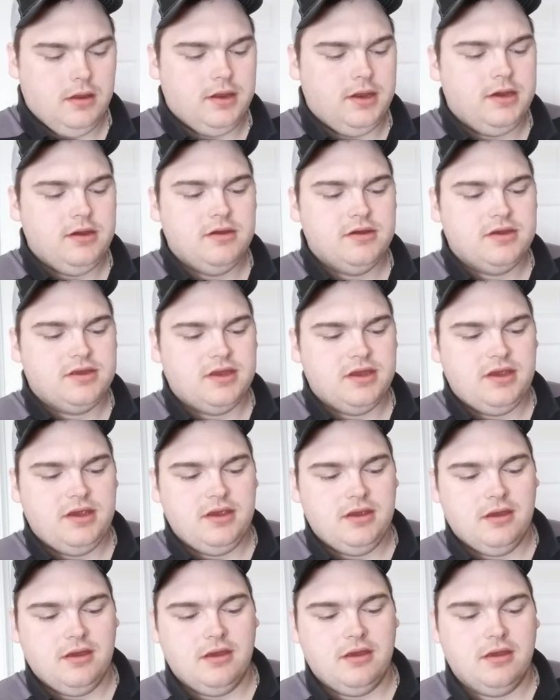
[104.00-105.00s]
And here's
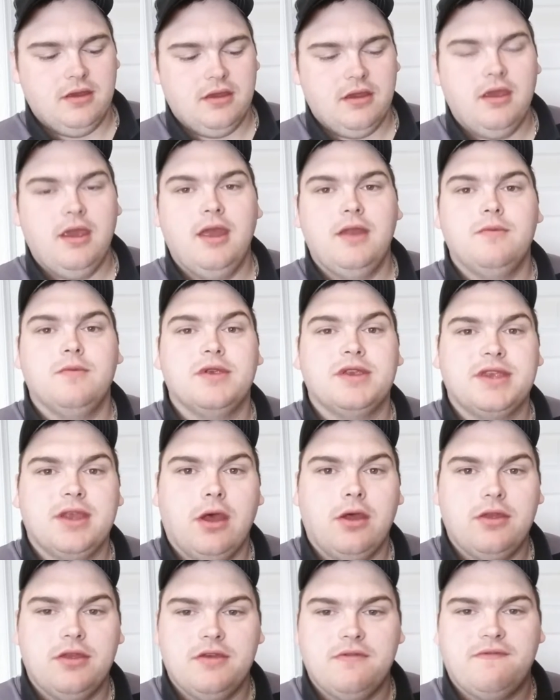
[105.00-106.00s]
the uh, end
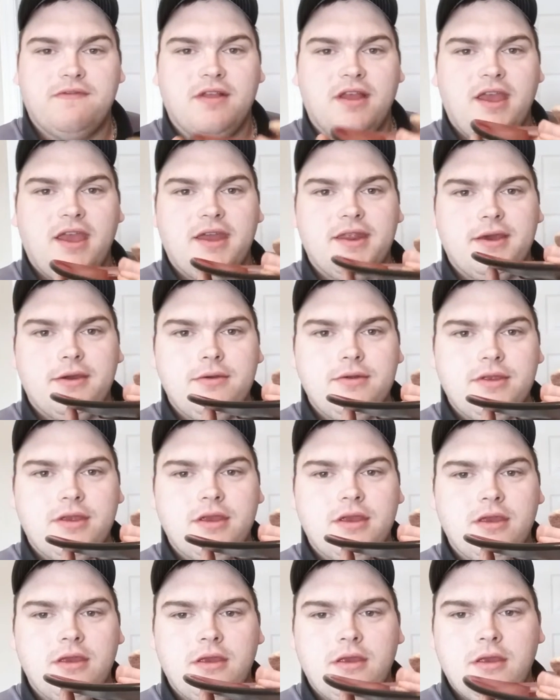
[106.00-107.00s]
result of the flat out.
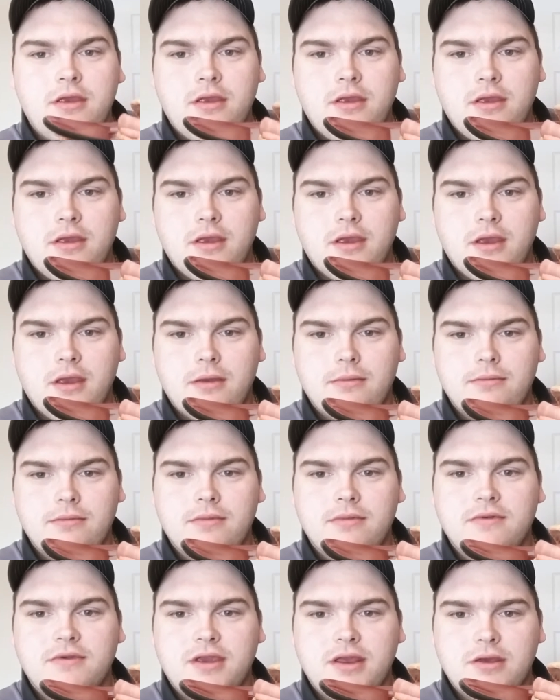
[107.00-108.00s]

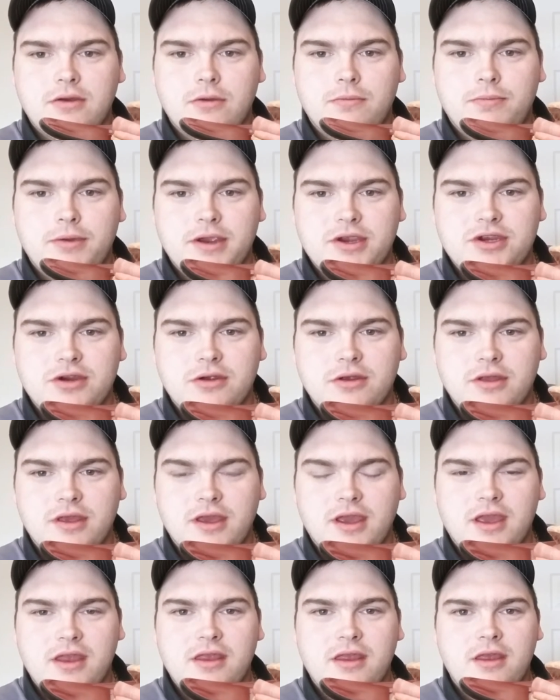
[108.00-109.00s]
Um, give you a picture
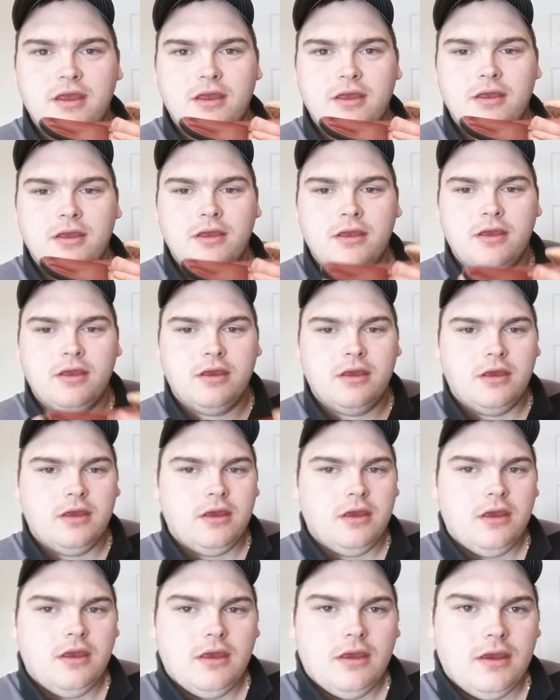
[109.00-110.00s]
of that.
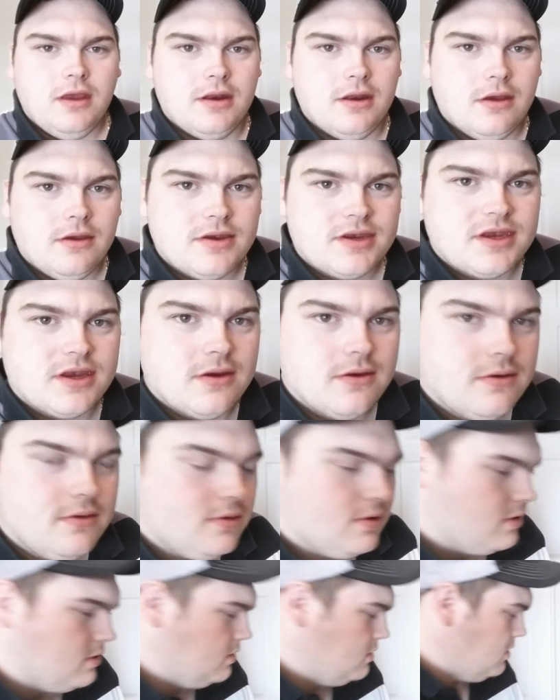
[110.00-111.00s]
And
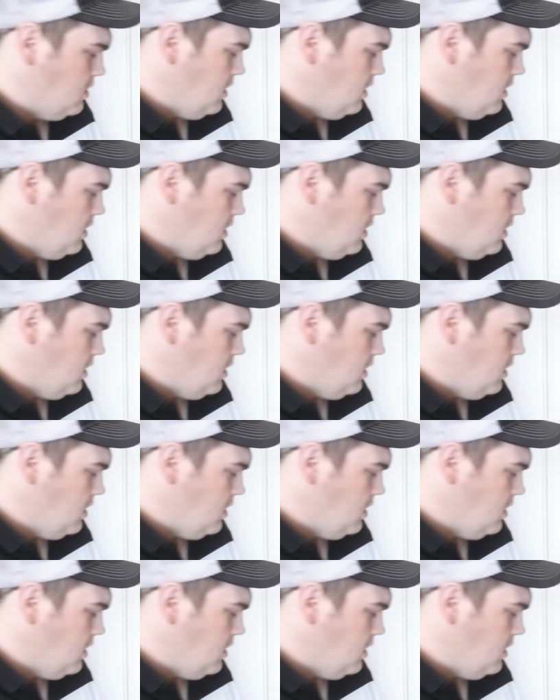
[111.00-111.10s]
also,